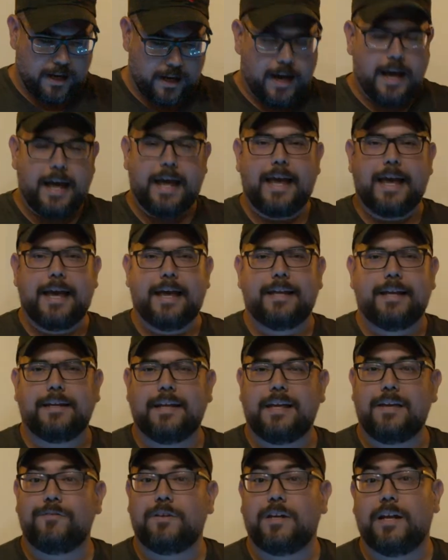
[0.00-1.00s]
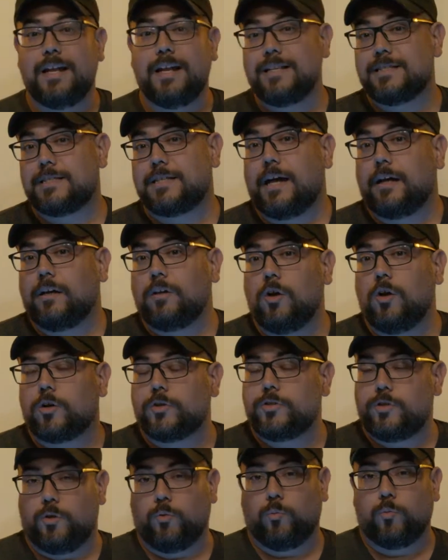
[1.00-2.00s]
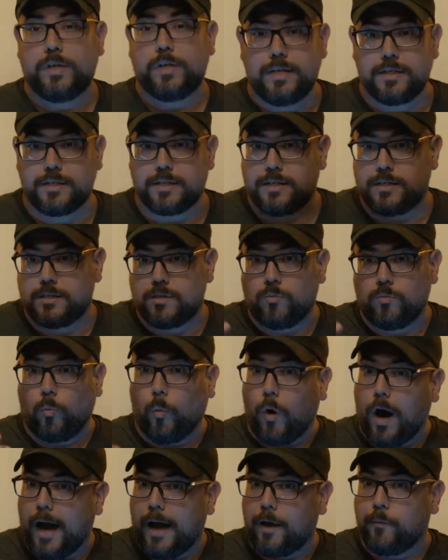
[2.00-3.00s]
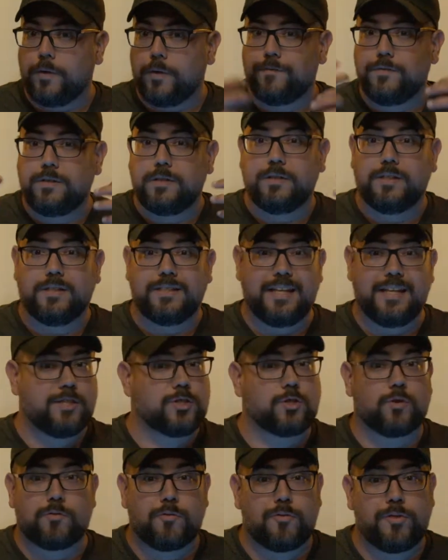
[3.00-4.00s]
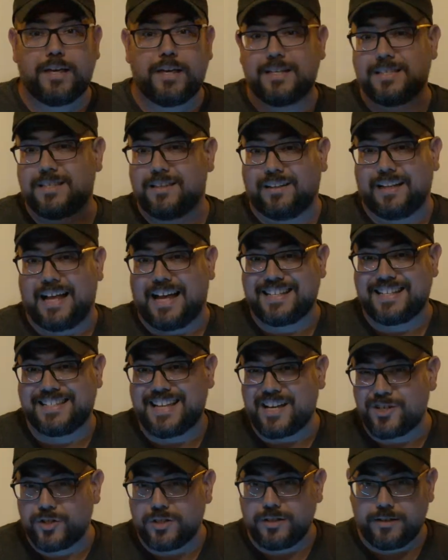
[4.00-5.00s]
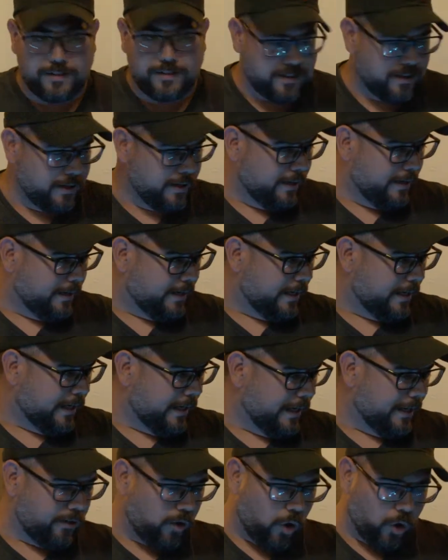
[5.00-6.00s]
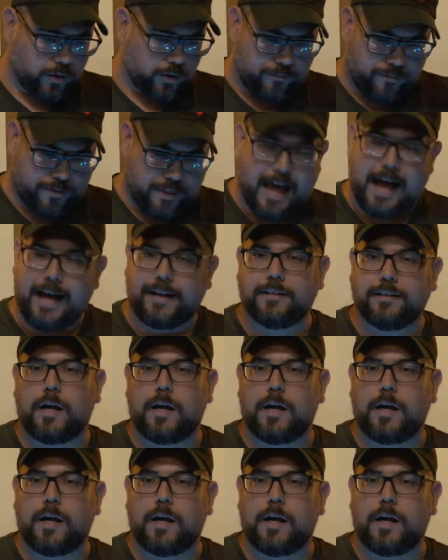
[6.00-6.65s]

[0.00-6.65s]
And even an inside look to the reason why we did certain things in the last session, and all of that.